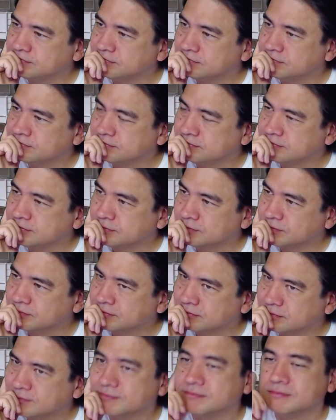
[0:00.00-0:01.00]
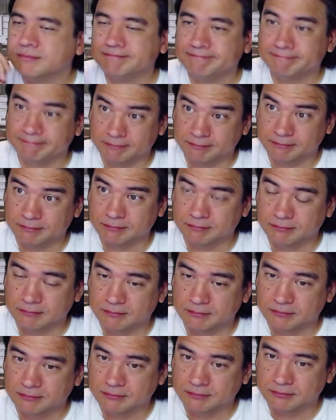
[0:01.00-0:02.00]
No. Miller-Urey
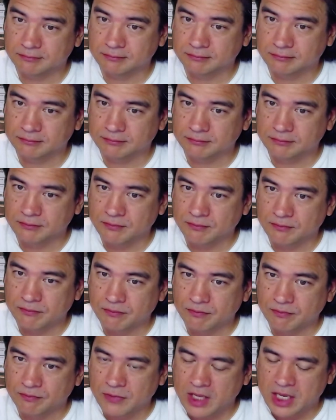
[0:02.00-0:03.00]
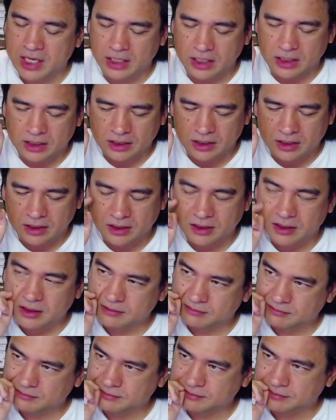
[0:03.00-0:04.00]
needed external energy, sparks or
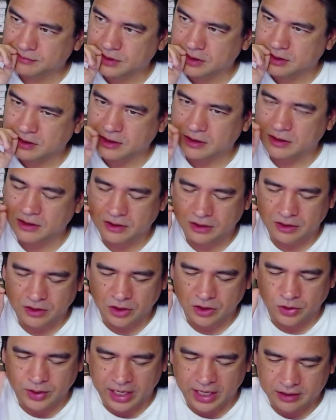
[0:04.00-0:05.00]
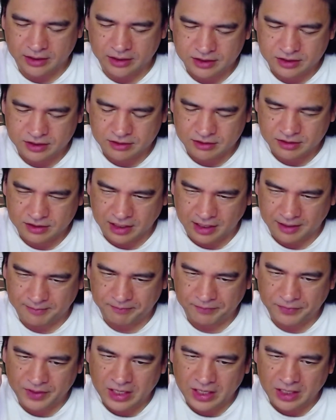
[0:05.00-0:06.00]
heat, to kickstart the reaction. Stop.
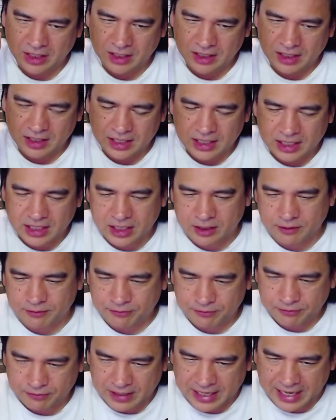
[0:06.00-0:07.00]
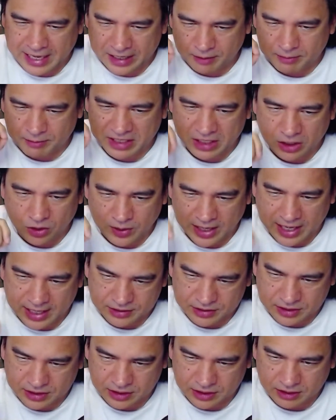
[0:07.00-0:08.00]
If an amino
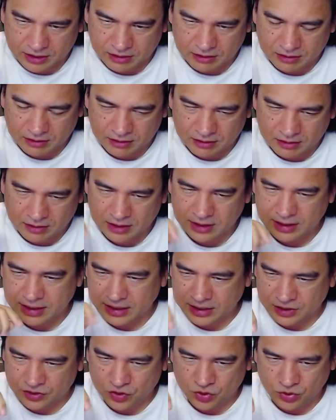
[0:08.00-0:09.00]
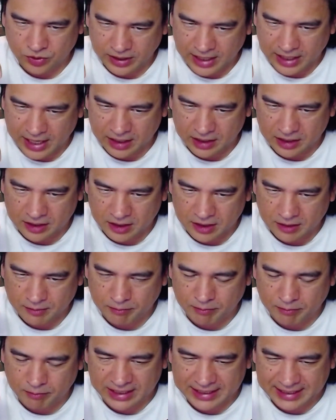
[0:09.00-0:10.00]
acid is created,
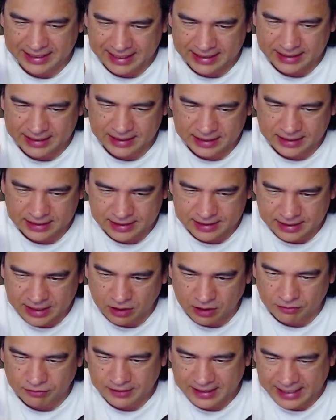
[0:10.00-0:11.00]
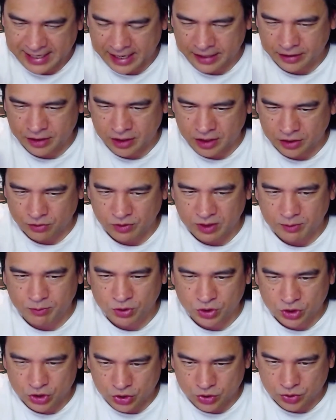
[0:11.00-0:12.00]
but it itself cannot
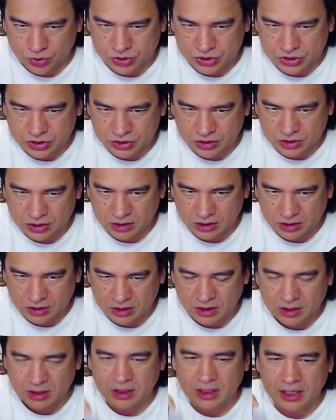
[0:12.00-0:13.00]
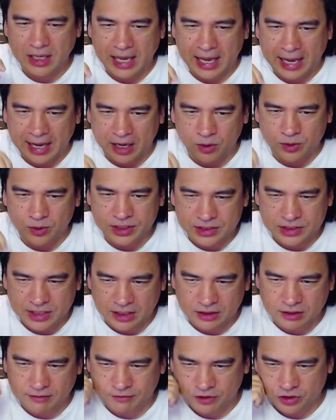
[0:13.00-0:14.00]
reproduce, how is
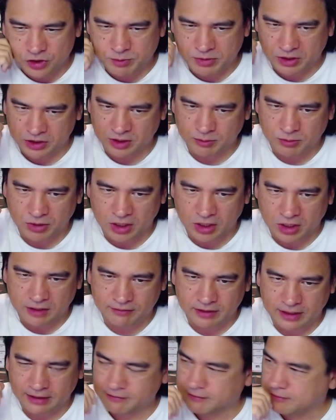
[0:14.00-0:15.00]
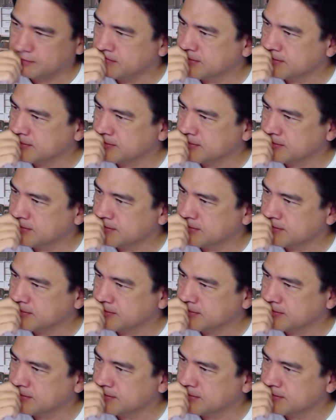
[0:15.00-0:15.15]
that the first building block of life?